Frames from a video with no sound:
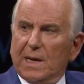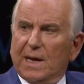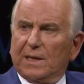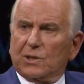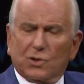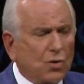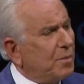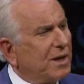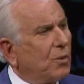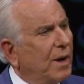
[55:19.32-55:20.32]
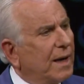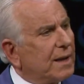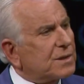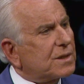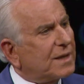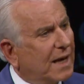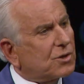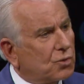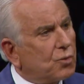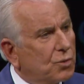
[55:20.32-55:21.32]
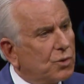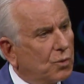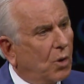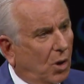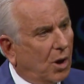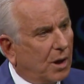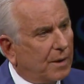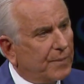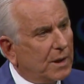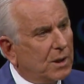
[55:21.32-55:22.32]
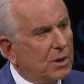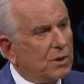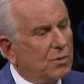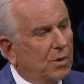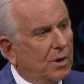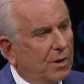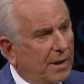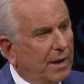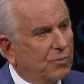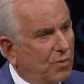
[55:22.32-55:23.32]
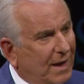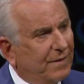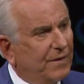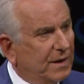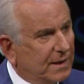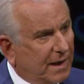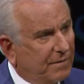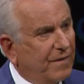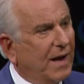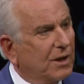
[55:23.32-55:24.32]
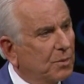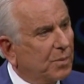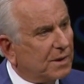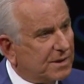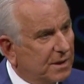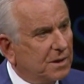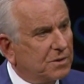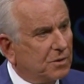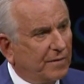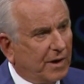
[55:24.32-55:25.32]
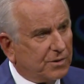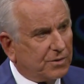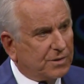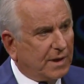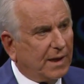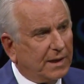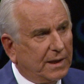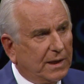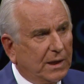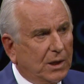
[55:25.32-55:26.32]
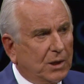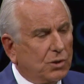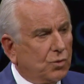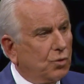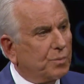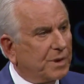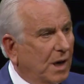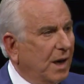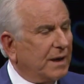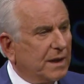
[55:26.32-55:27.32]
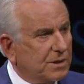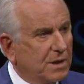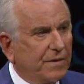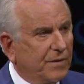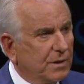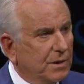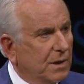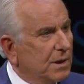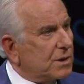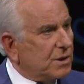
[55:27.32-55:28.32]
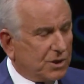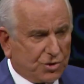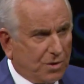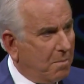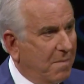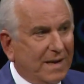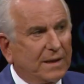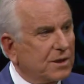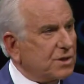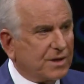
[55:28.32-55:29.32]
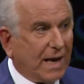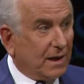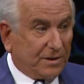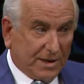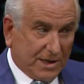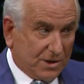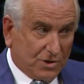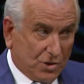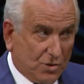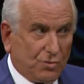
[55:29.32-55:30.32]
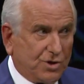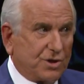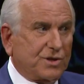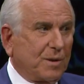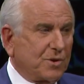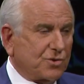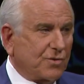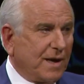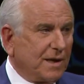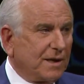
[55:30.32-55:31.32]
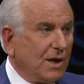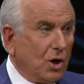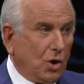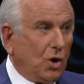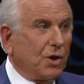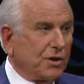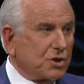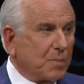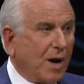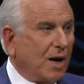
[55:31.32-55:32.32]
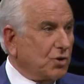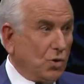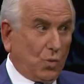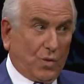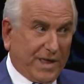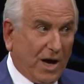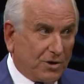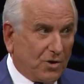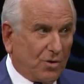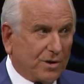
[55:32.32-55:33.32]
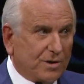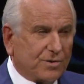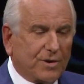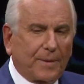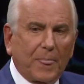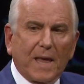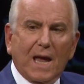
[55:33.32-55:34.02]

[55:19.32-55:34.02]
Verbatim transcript: And in so many ways, that's who you are. You are a relevant and valuable citizen of our society to whom God has given such tremendous talent as you just demonstrated on the spot without an orchestra.